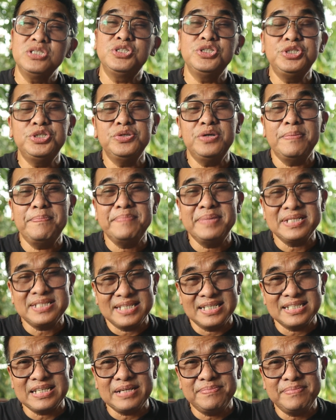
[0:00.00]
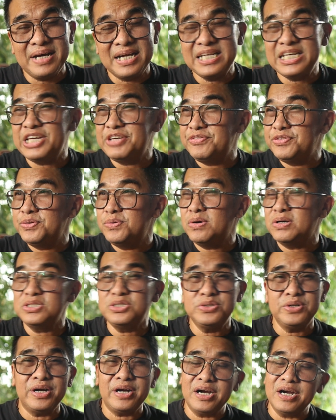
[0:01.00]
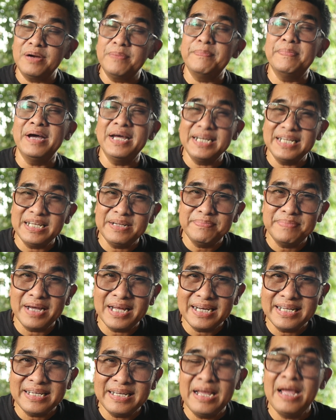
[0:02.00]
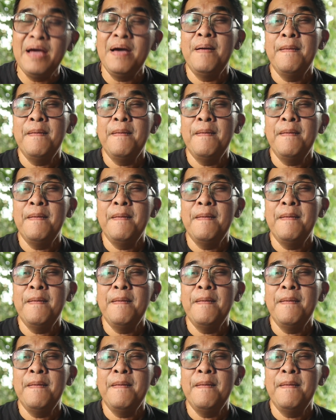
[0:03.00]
to do a business in Bali, if you want to earn money in Bali,